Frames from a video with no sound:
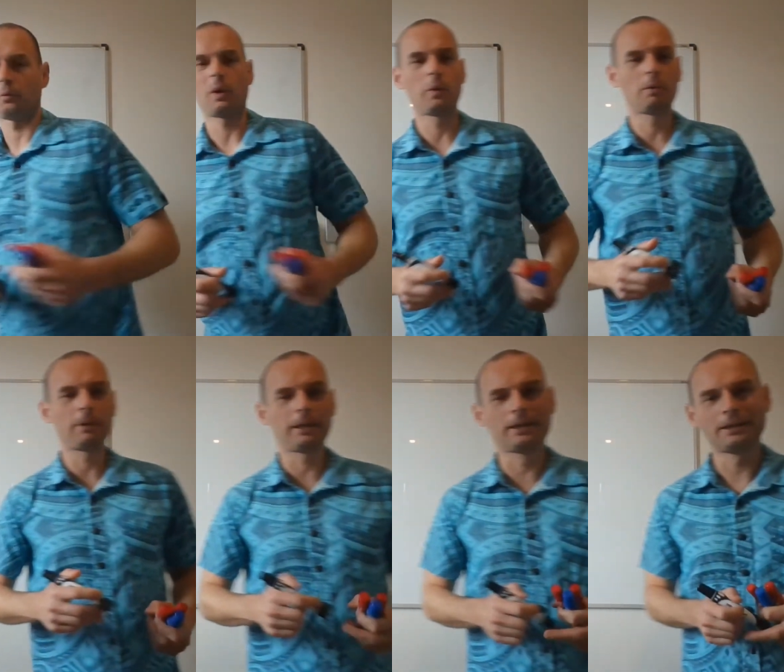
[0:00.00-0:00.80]
we will
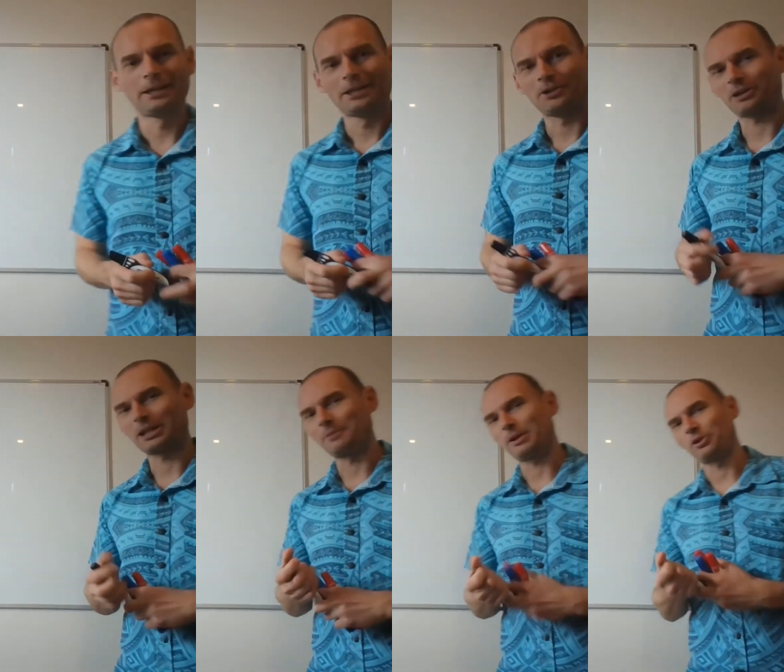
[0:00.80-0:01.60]
be
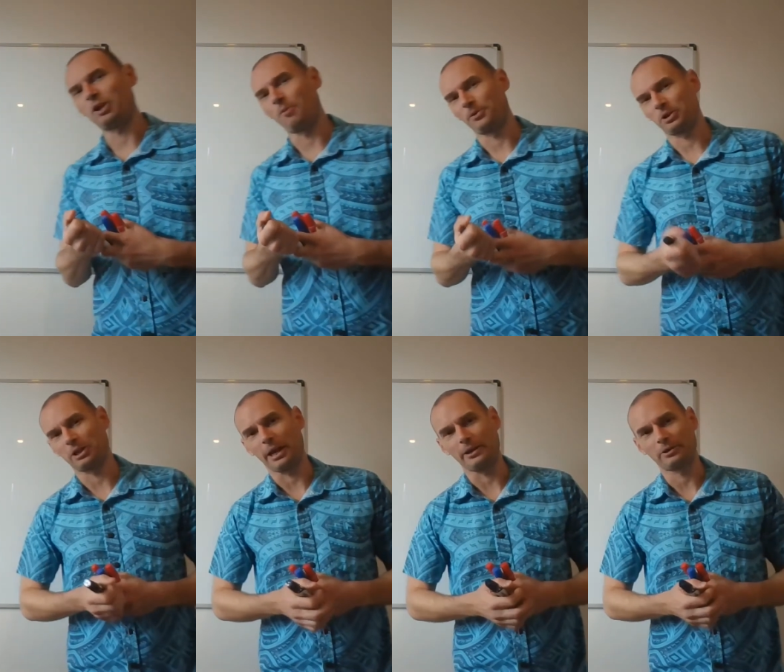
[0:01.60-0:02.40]
talking about the opposite
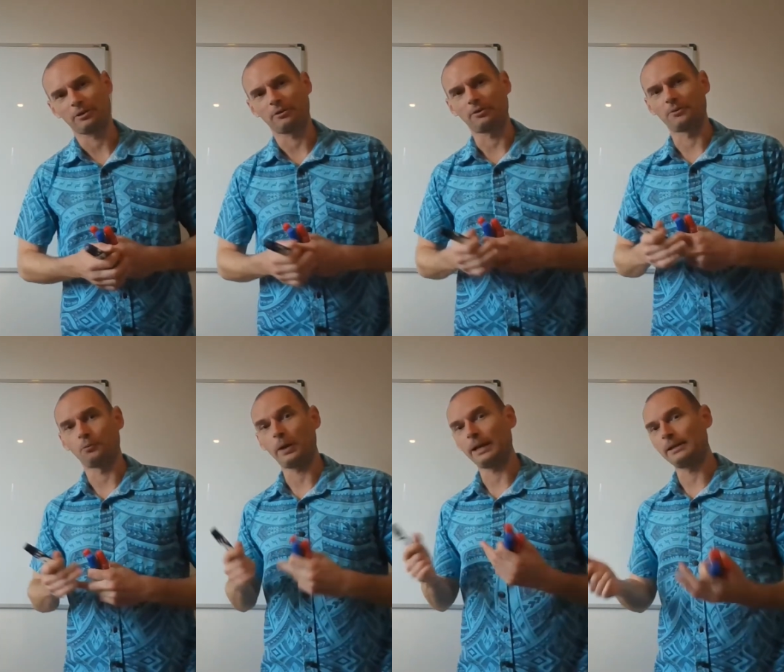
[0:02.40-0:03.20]
case on
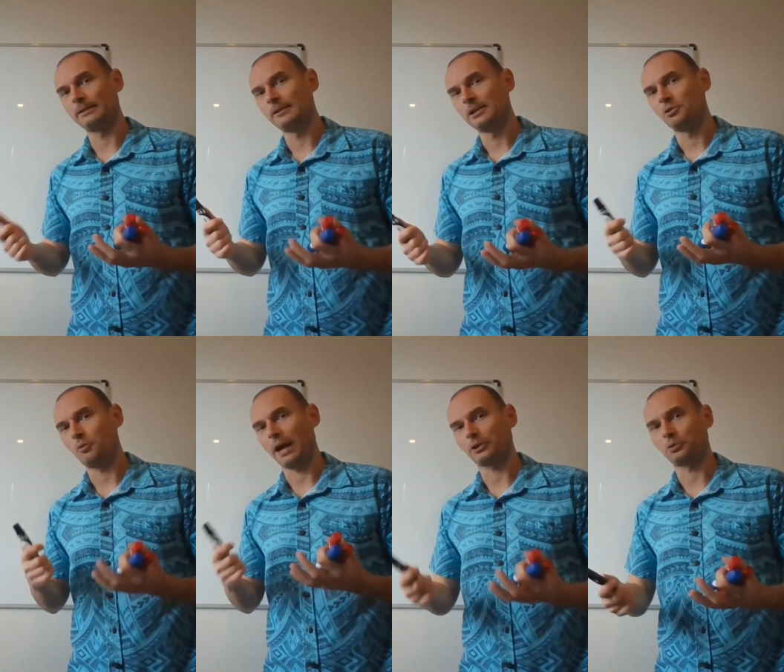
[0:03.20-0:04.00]
when you
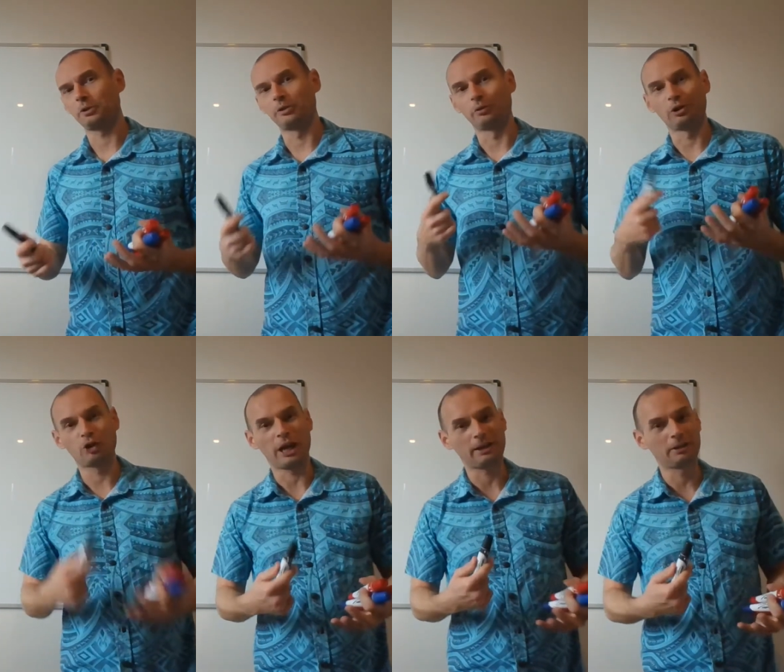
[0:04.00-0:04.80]
actually
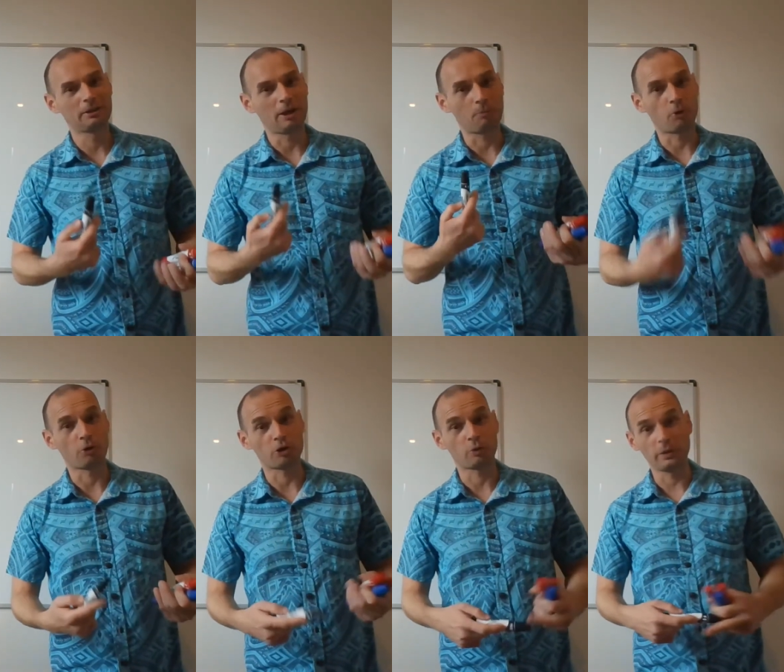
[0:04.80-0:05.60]
reject a
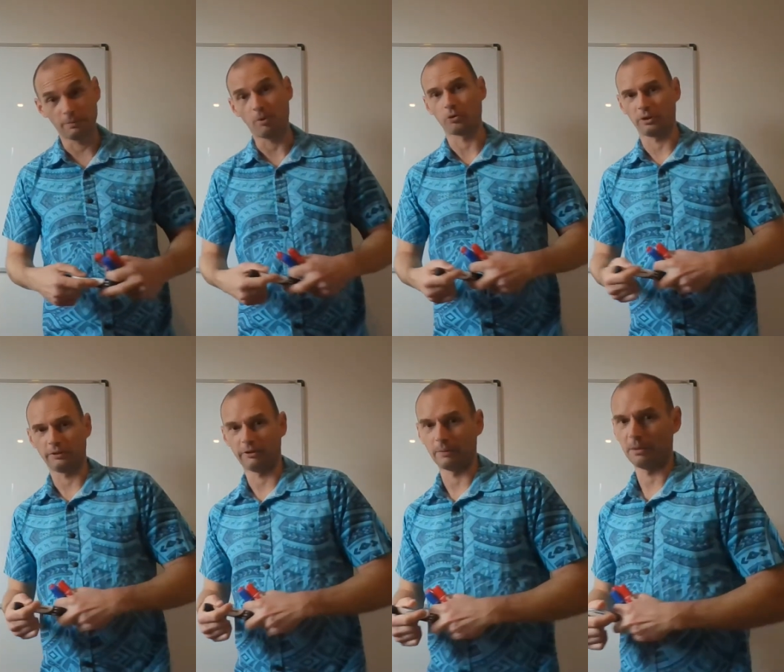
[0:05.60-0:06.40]
project with a
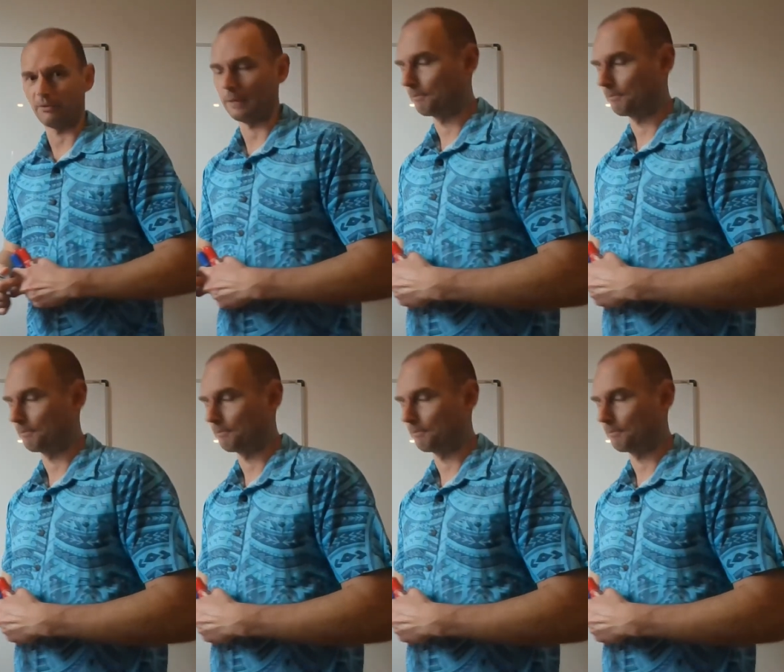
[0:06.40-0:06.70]
positive NPV.